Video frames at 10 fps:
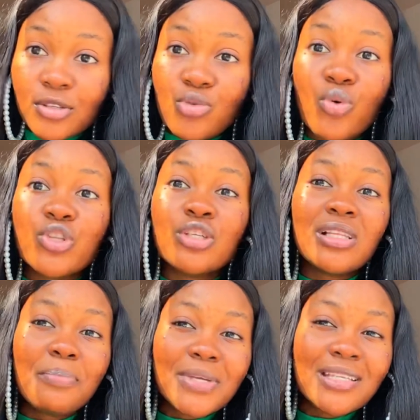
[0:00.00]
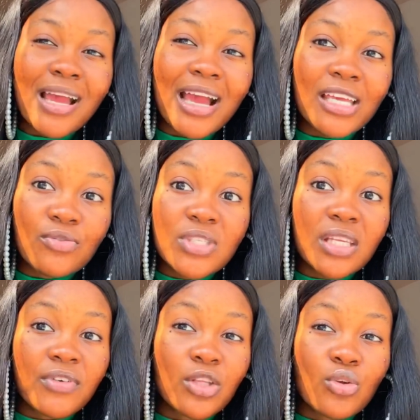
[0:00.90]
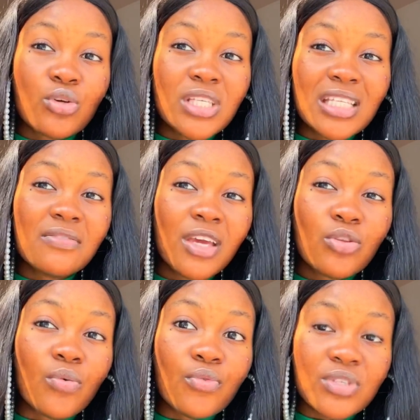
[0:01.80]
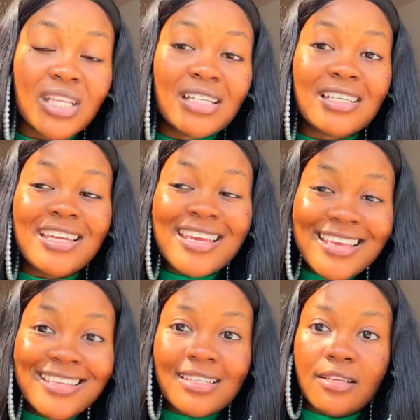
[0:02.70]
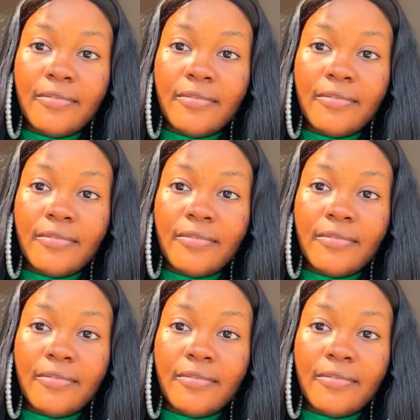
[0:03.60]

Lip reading: So the only person that can give you certificate of good standing is